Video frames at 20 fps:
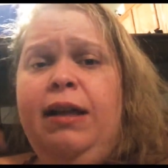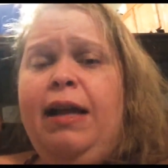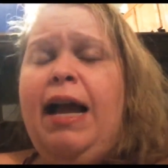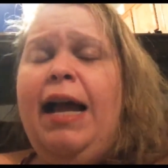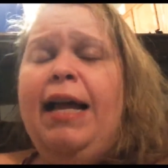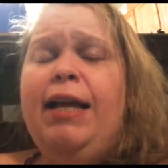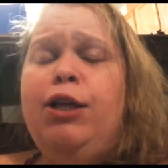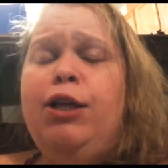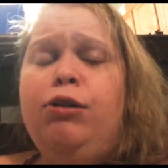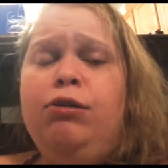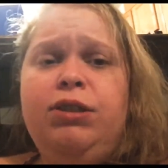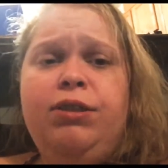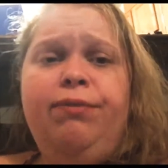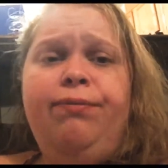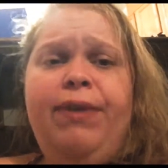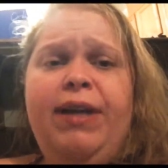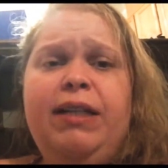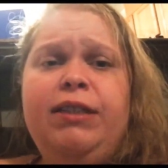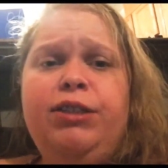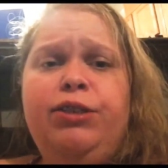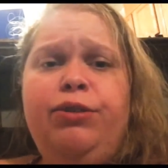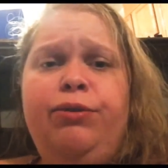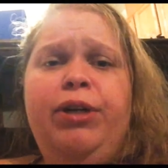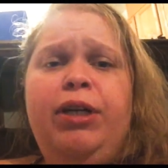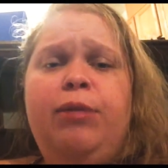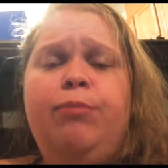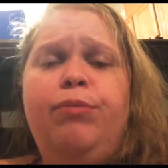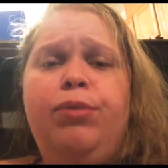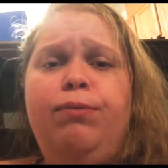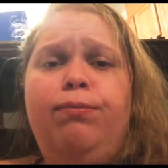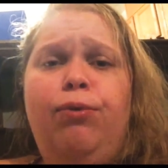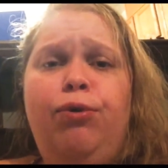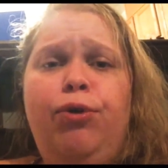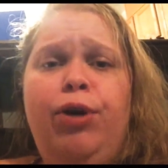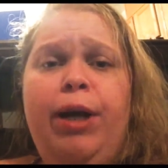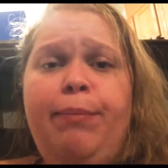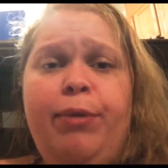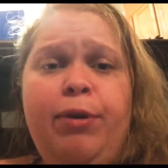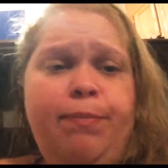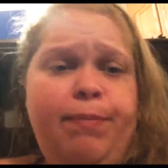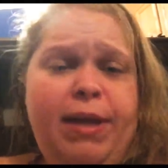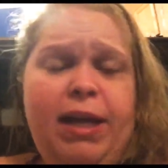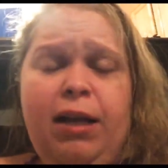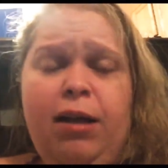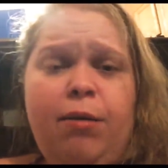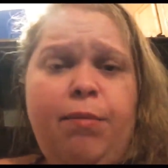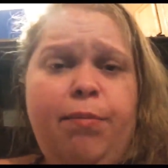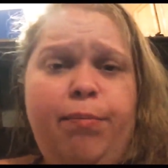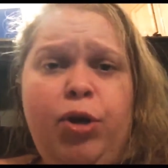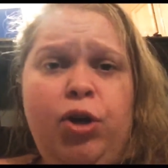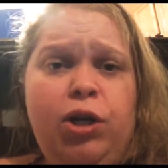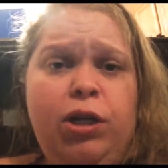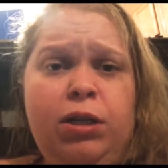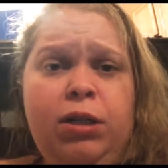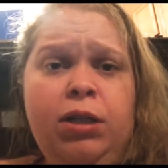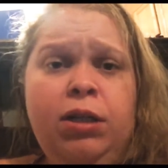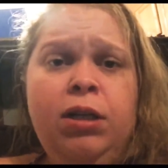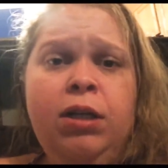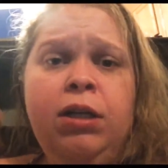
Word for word: I used the face cream before I put makeup on.